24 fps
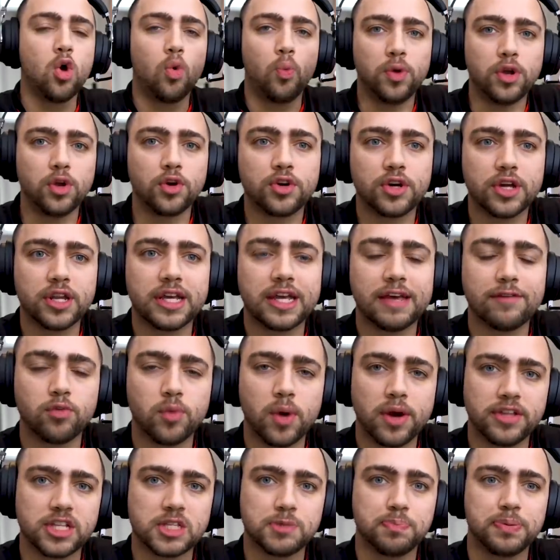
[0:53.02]
We are going to give away
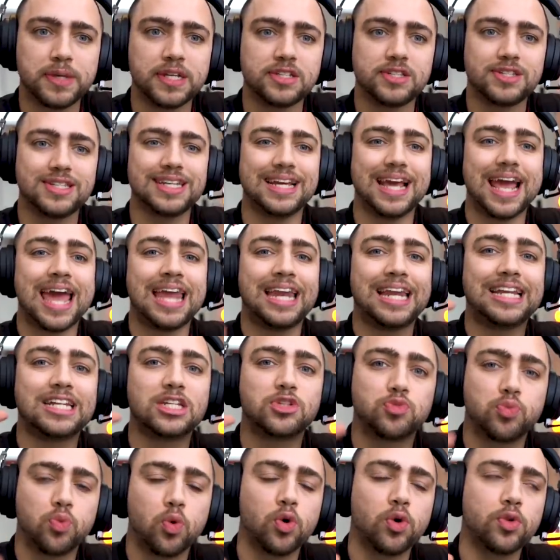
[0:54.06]
this PC and it is
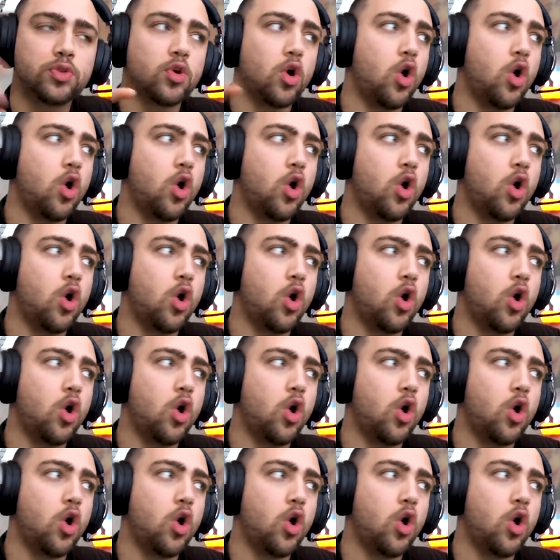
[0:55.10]
worth